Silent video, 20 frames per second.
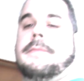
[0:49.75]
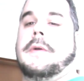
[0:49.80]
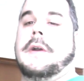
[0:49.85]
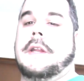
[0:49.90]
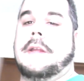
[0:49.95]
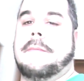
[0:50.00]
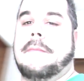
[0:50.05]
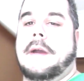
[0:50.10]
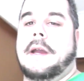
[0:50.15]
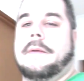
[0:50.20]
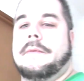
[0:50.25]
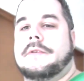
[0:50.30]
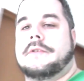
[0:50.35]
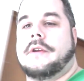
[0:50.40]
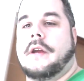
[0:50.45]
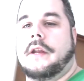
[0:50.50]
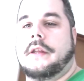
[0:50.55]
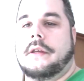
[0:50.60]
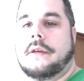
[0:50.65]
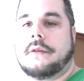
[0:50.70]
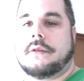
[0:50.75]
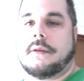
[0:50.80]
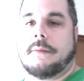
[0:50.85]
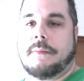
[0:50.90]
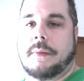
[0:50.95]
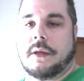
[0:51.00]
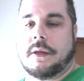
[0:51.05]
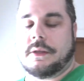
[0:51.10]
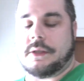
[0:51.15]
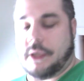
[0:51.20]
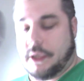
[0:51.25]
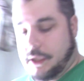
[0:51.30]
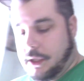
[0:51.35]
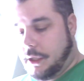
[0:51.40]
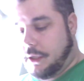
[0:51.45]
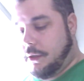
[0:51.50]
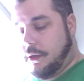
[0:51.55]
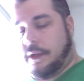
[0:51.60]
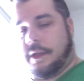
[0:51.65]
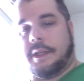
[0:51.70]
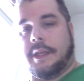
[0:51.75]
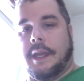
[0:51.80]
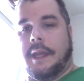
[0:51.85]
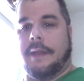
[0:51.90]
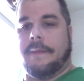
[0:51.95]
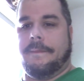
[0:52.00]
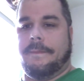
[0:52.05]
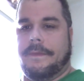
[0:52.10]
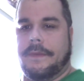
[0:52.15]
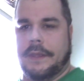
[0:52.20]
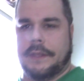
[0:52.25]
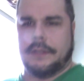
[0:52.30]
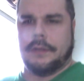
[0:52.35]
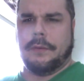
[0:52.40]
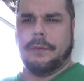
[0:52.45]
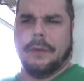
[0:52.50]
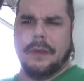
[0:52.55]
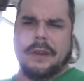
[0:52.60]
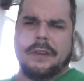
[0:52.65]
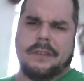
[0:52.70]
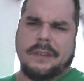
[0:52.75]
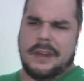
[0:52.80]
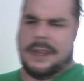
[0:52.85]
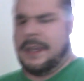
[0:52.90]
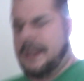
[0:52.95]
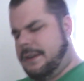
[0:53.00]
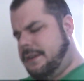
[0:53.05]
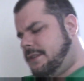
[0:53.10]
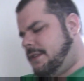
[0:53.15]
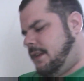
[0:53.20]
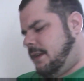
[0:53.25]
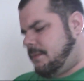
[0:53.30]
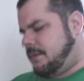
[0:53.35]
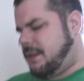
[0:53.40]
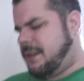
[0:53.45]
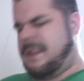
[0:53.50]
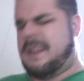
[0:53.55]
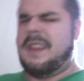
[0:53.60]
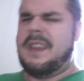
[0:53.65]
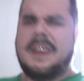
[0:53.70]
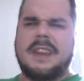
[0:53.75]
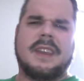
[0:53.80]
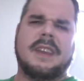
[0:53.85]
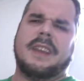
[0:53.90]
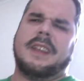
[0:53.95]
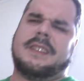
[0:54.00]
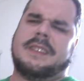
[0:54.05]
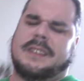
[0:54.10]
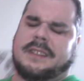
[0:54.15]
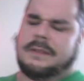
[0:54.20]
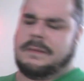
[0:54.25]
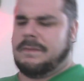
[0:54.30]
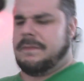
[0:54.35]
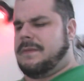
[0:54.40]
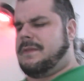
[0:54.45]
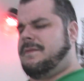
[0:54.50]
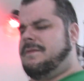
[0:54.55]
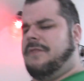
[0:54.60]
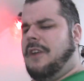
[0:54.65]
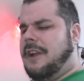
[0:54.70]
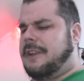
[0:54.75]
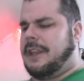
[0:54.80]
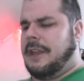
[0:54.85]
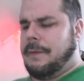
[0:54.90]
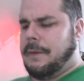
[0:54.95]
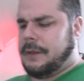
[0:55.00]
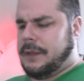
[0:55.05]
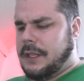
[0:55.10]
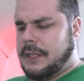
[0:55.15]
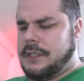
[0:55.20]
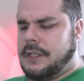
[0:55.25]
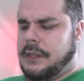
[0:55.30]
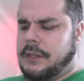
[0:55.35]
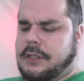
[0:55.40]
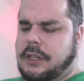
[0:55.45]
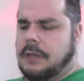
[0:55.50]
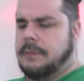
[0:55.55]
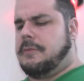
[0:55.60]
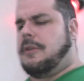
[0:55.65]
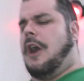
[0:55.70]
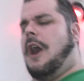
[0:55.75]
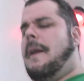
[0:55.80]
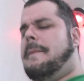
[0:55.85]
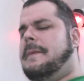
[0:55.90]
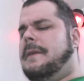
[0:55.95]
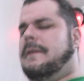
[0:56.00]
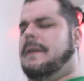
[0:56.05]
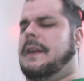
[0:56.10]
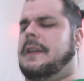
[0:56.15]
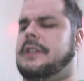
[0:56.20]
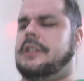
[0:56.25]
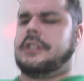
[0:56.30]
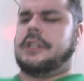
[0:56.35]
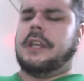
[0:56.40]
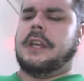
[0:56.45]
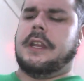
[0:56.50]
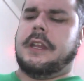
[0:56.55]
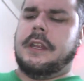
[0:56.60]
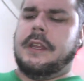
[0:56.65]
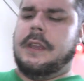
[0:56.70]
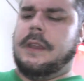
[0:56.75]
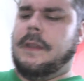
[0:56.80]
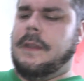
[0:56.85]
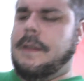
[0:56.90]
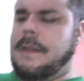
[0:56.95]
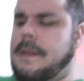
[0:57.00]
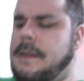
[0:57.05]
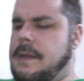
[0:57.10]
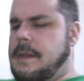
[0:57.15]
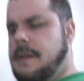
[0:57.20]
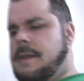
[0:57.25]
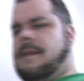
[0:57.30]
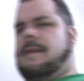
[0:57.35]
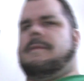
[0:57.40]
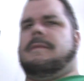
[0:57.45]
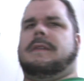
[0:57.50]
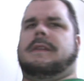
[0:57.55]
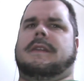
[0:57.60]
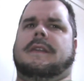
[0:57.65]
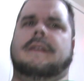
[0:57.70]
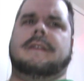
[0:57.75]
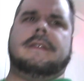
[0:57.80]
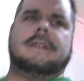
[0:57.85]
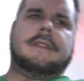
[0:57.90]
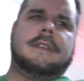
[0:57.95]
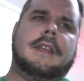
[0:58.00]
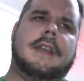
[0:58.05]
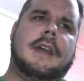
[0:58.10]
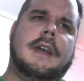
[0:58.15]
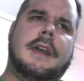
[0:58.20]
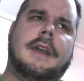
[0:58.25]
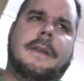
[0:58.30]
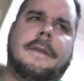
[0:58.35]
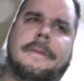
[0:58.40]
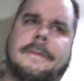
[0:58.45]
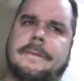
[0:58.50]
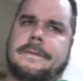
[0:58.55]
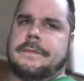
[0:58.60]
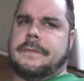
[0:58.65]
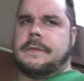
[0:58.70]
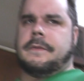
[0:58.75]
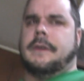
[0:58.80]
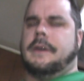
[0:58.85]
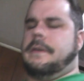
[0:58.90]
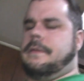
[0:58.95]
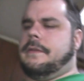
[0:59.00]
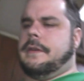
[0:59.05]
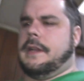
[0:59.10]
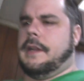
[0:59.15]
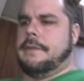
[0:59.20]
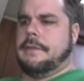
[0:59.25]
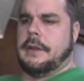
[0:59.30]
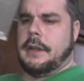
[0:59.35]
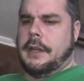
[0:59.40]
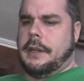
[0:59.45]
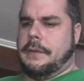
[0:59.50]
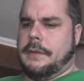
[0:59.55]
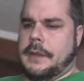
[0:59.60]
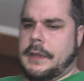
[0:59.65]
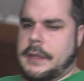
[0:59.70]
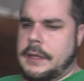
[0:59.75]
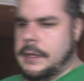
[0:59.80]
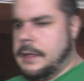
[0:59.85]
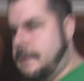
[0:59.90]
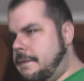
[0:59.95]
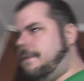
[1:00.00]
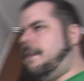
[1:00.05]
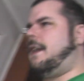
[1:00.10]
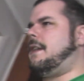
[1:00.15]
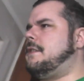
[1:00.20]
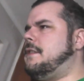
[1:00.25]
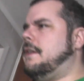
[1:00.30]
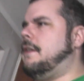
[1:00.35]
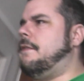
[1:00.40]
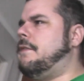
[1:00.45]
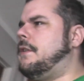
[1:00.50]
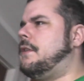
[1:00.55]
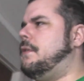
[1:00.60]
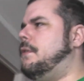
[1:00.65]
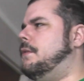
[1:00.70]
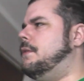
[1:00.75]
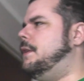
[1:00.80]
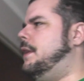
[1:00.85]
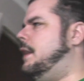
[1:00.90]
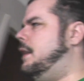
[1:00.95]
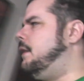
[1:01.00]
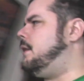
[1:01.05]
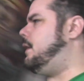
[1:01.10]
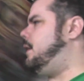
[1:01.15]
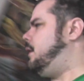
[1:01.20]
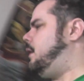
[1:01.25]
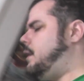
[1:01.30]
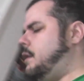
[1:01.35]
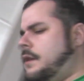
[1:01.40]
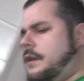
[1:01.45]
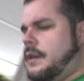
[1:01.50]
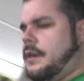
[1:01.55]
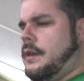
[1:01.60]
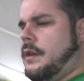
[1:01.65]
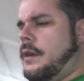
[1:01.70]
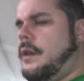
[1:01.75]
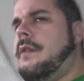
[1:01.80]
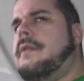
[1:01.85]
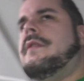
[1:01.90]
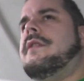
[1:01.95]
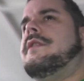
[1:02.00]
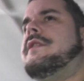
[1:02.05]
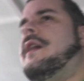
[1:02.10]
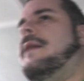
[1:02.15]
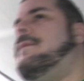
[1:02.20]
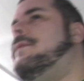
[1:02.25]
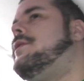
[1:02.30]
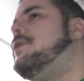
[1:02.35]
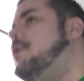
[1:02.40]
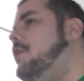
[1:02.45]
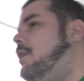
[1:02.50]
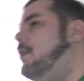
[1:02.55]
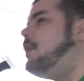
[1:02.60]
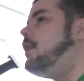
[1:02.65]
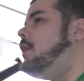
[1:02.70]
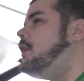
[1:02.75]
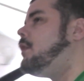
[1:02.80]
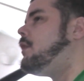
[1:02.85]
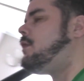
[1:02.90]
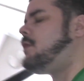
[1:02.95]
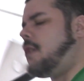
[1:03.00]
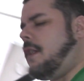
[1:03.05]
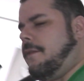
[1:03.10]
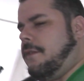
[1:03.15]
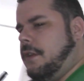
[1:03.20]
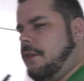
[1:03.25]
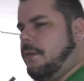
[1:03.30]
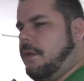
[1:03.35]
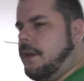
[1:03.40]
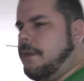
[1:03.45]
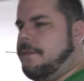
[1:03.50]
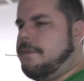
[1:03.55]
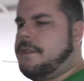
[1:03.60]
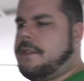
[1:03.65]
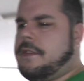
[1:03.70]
a buddy of mine was trying to use the music and he couldn't get it to work right or something. It's fucky with this YouTube copyright shit because, well, whatever, anyway. Fuck's ever cold down here. There's temperature in here, 71